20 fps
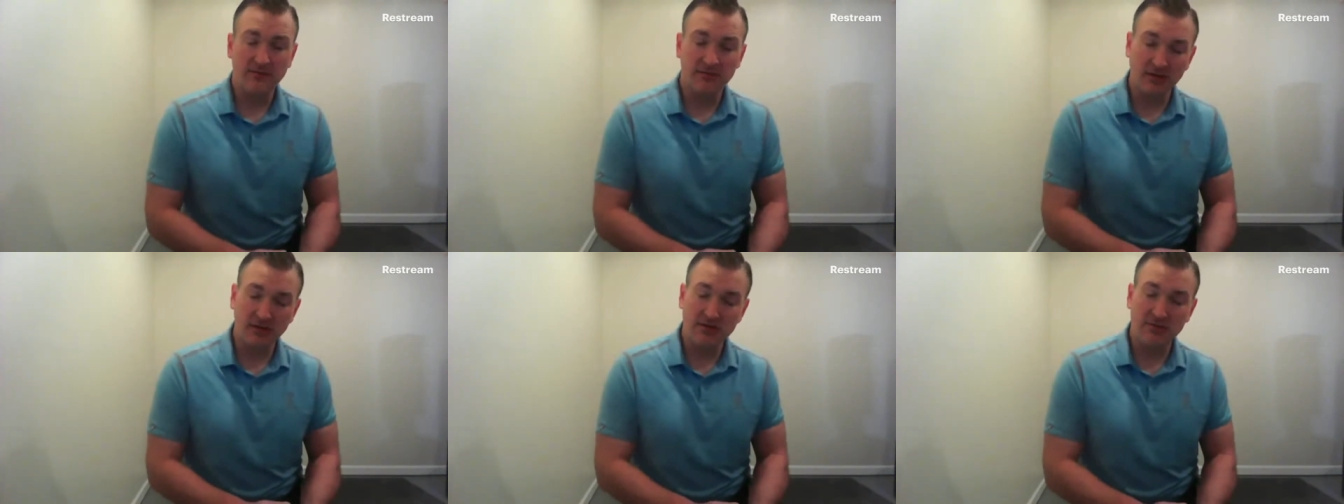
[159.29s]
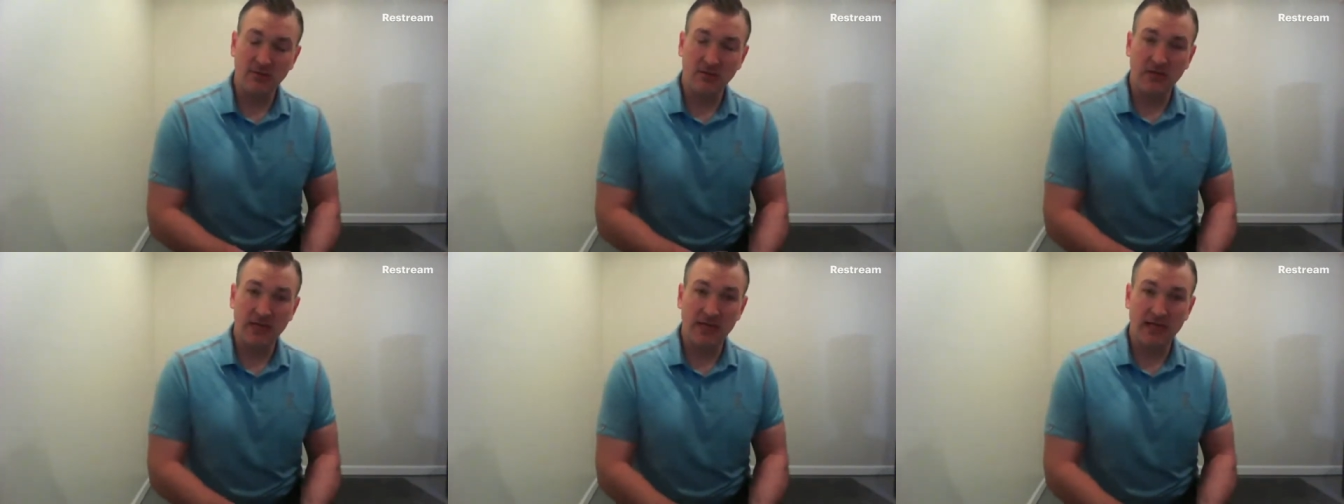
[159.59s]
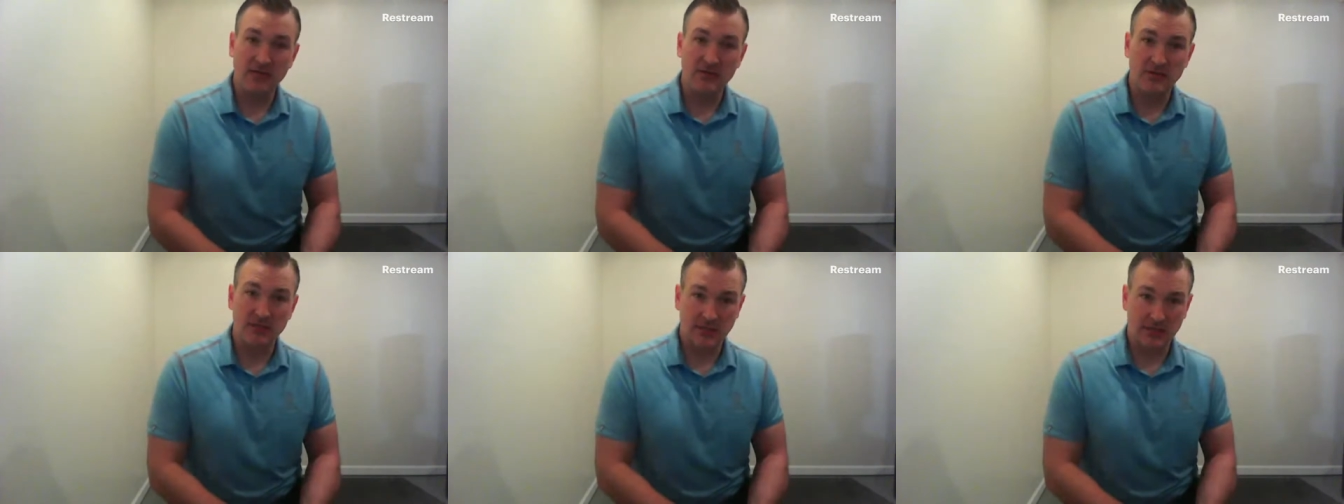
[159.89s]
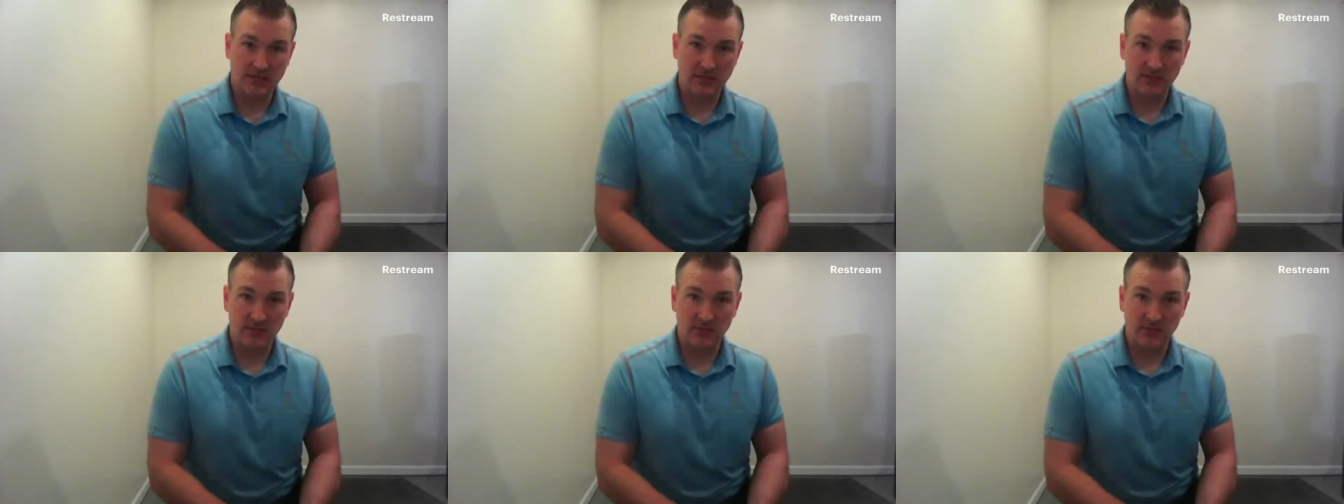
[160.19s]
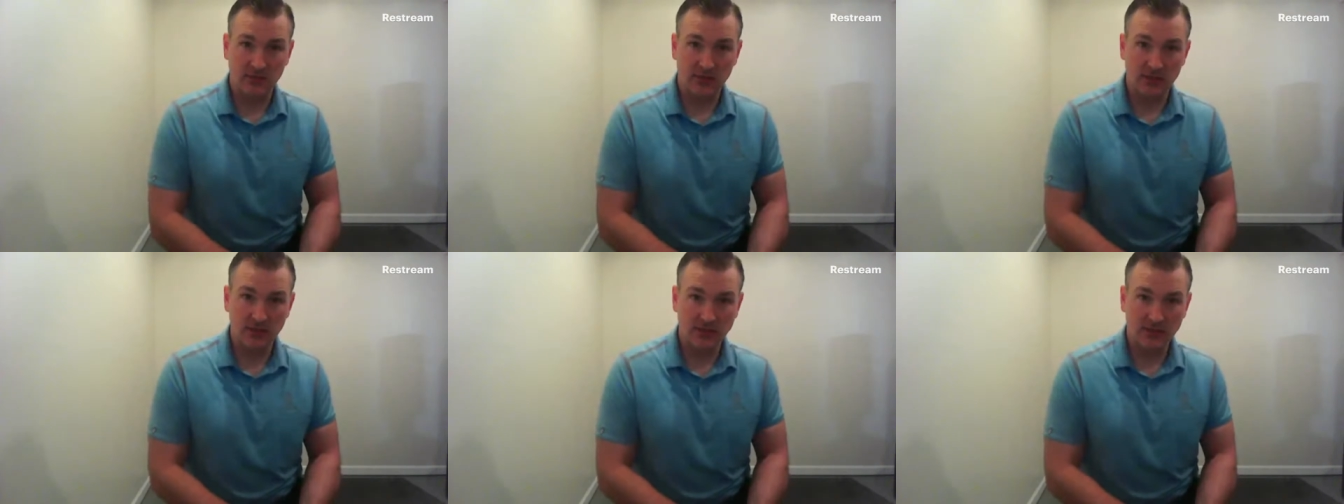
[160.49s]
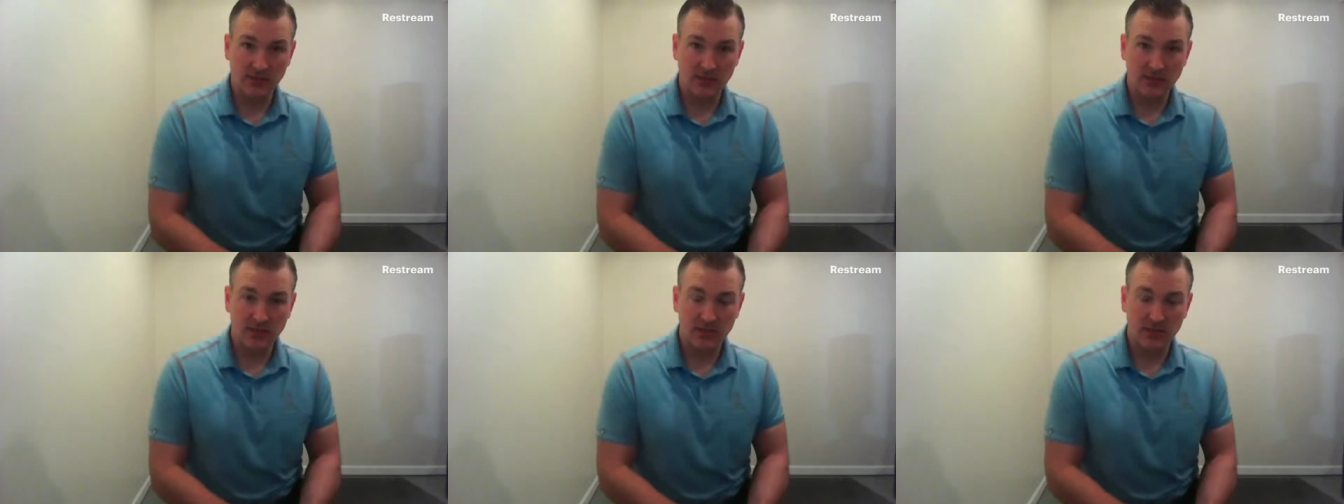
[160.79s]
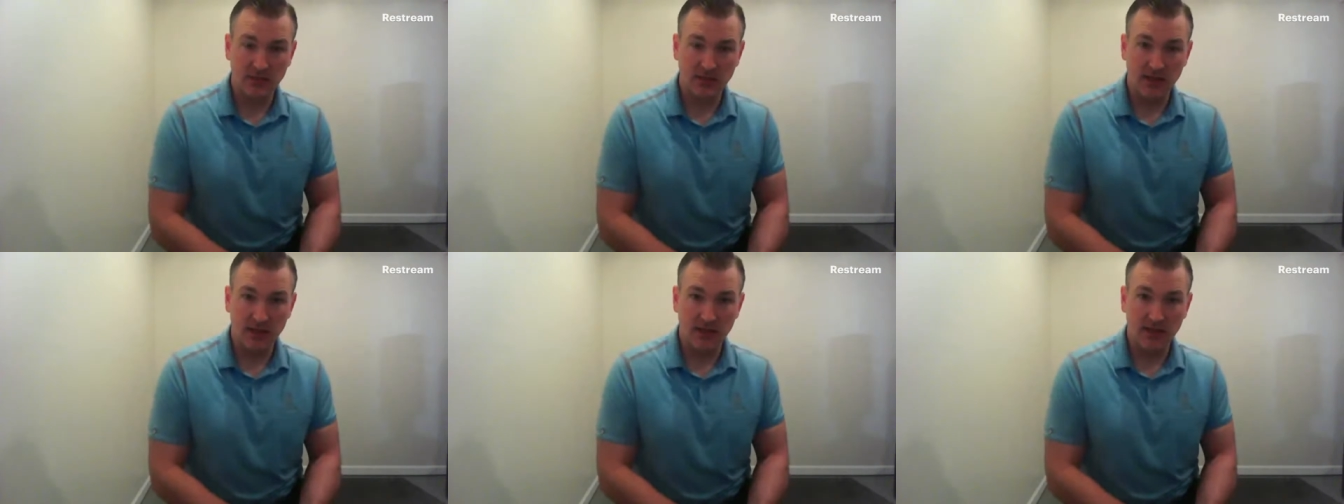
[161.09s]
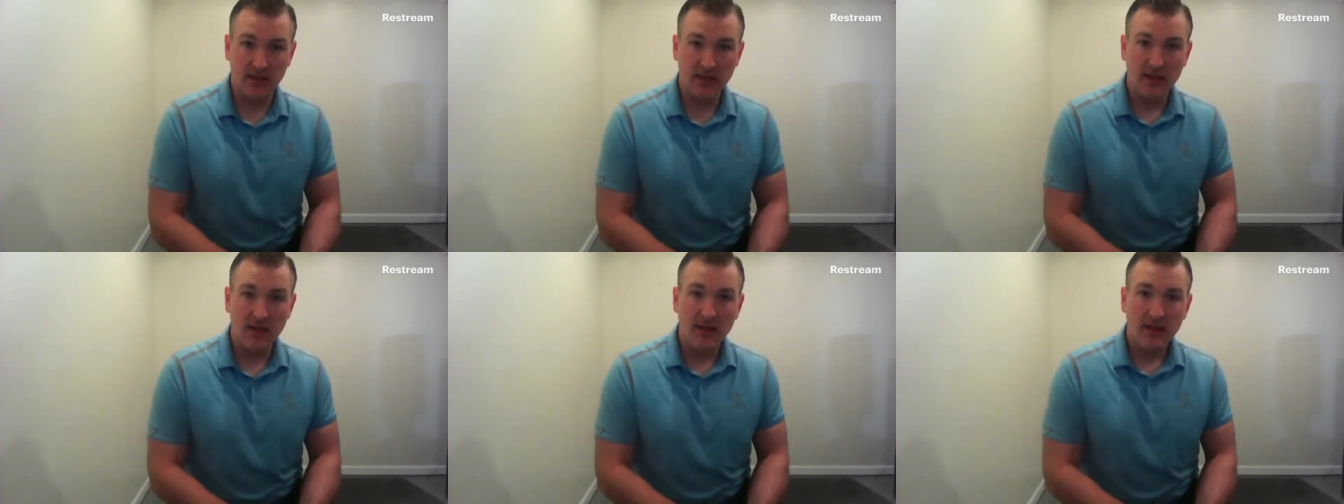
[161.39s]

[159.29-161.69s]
flexibility exercises that we're going to teach today.